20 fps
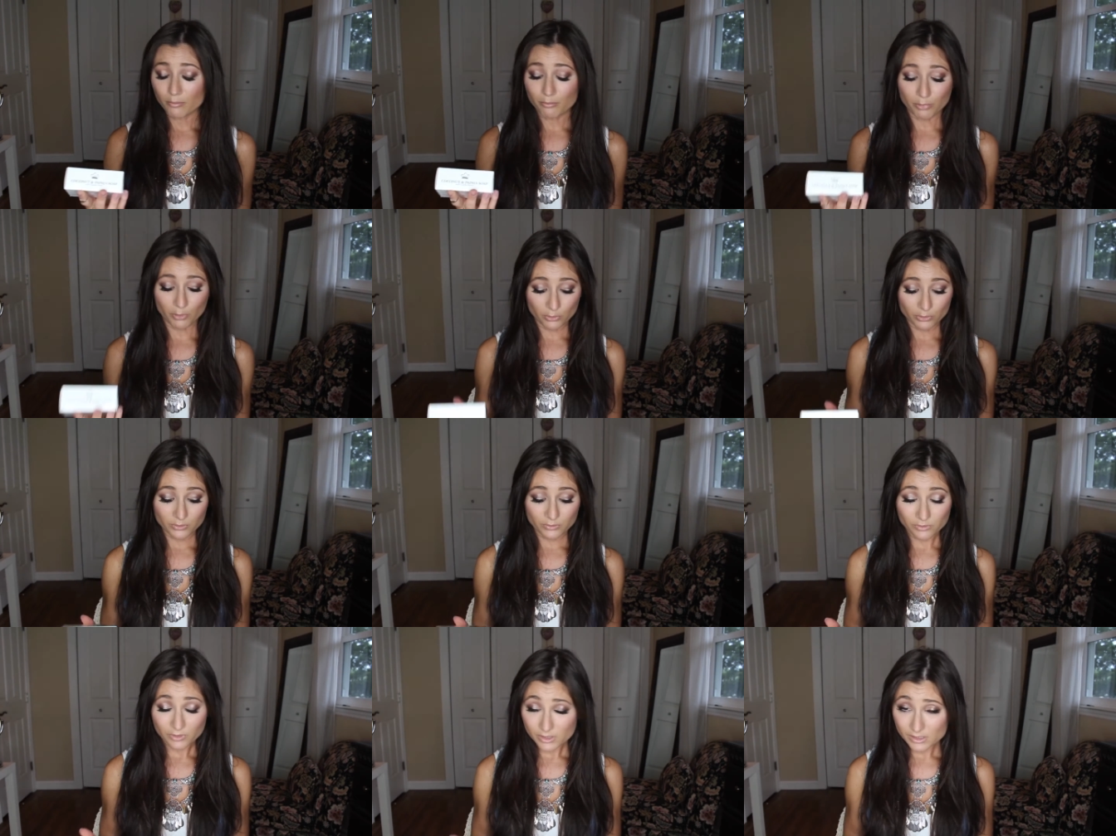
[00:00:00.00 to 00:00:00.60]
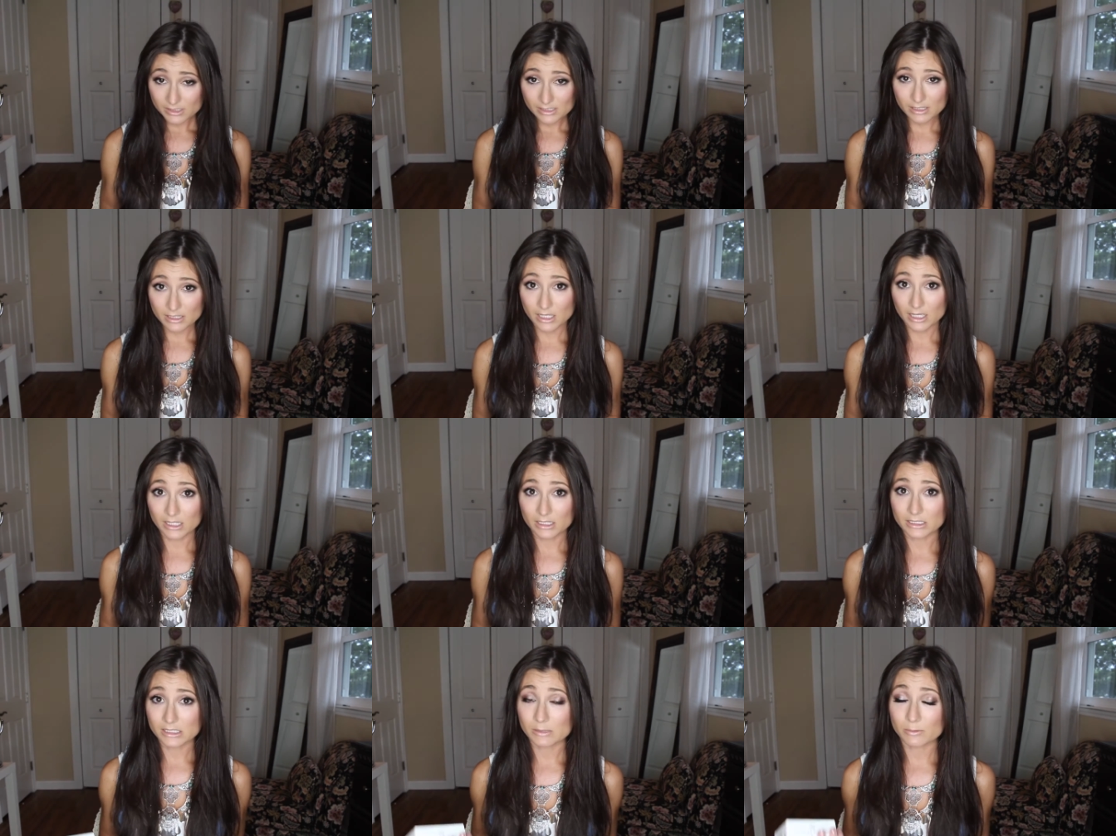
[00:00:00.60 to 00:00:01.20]
Both of these
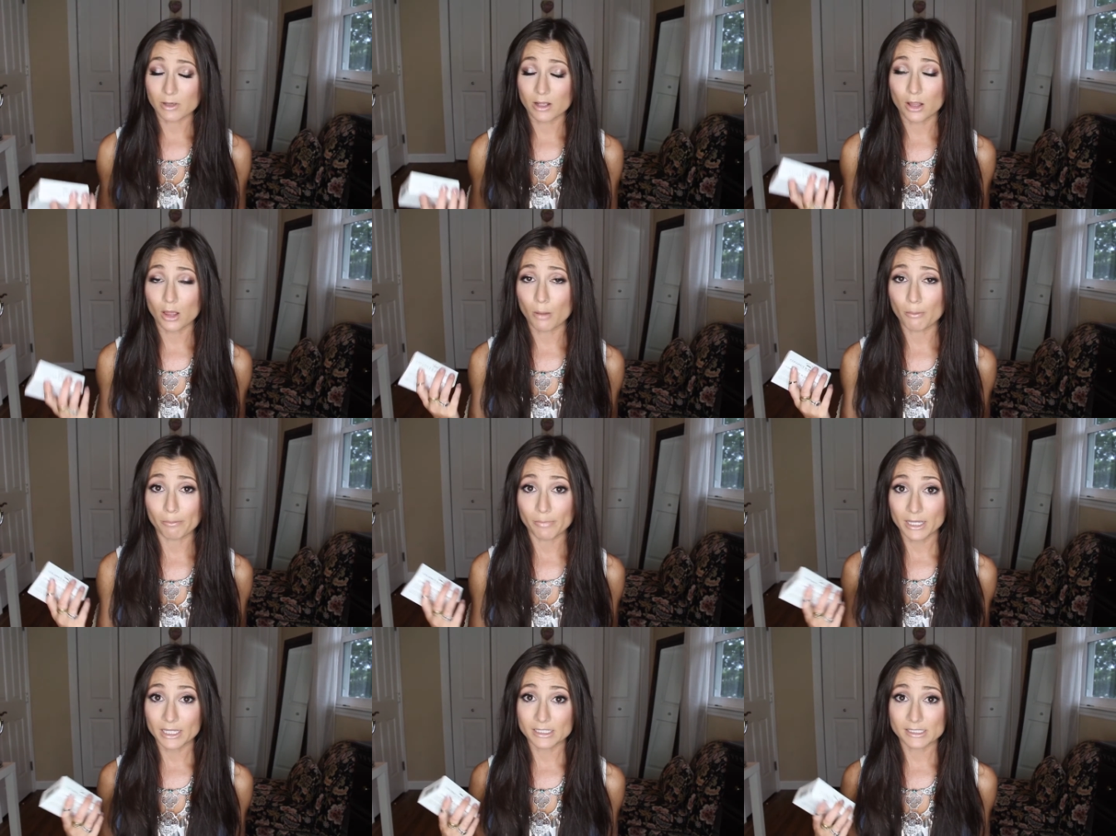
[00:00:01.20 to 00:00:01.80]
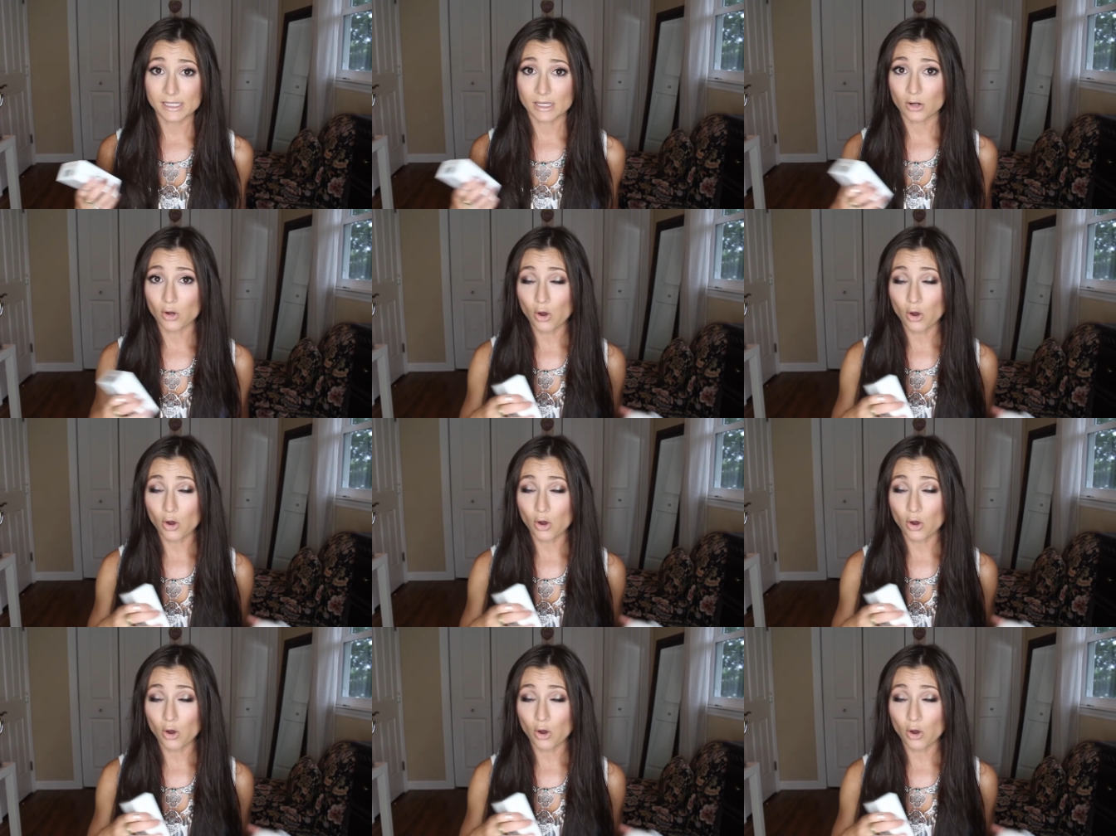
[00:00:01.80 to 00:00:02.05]
things smell amazing.